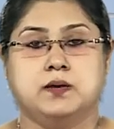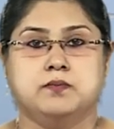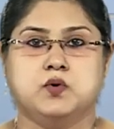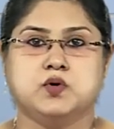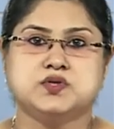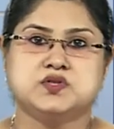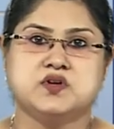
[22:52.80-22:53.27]

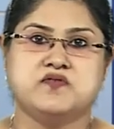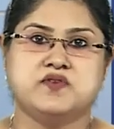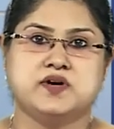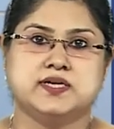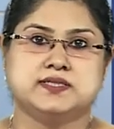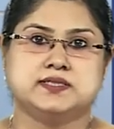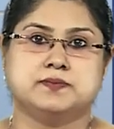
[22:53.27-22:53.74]
Most of
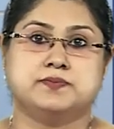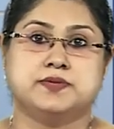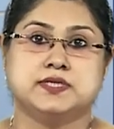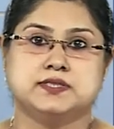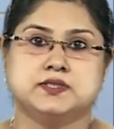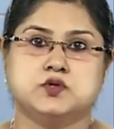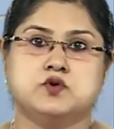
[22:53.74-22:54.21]
us
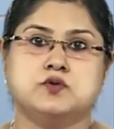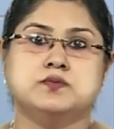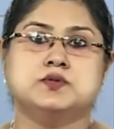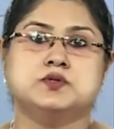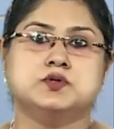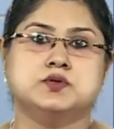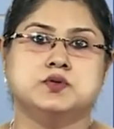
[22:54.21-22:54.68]
presume
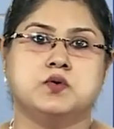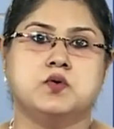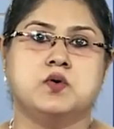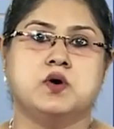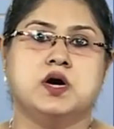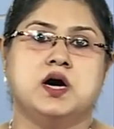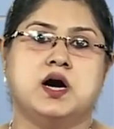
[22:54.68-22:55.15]
to
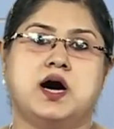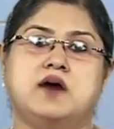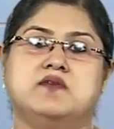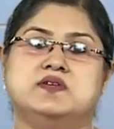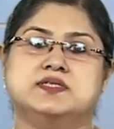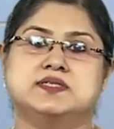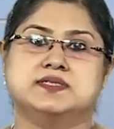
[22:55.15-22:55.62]
know
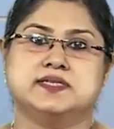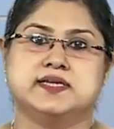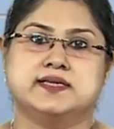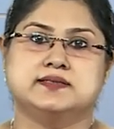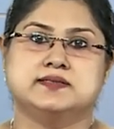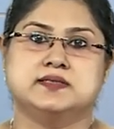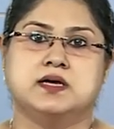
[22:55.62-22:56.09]
our
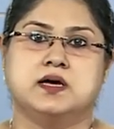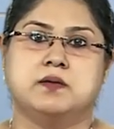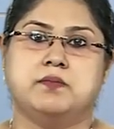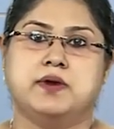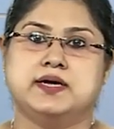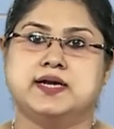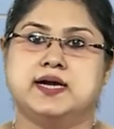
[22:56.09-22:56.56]
strengths
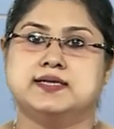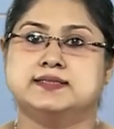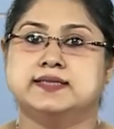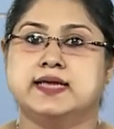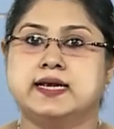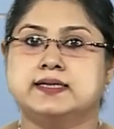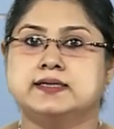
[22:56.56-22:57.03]
but are
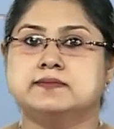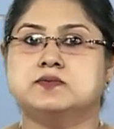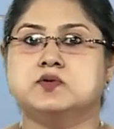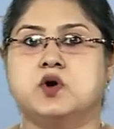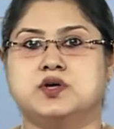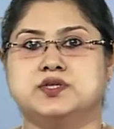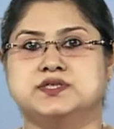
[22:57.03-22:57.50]
seldom
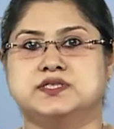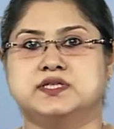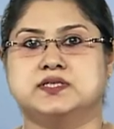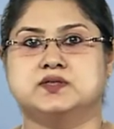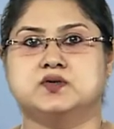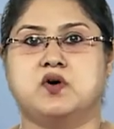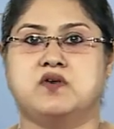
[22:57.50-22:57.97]

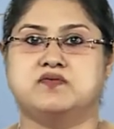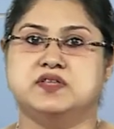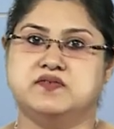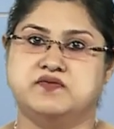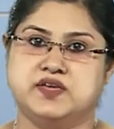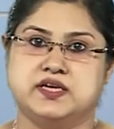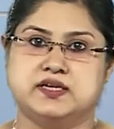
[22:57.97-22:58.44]
conscious of
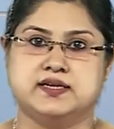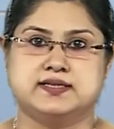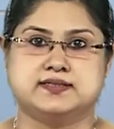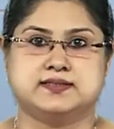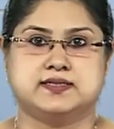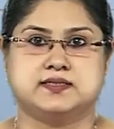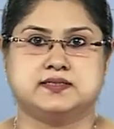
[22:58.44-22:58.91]
the
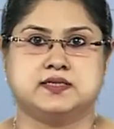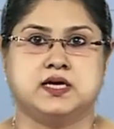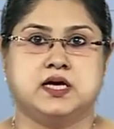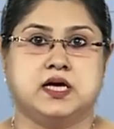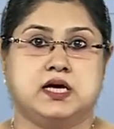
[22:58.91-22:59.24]
weaknesses.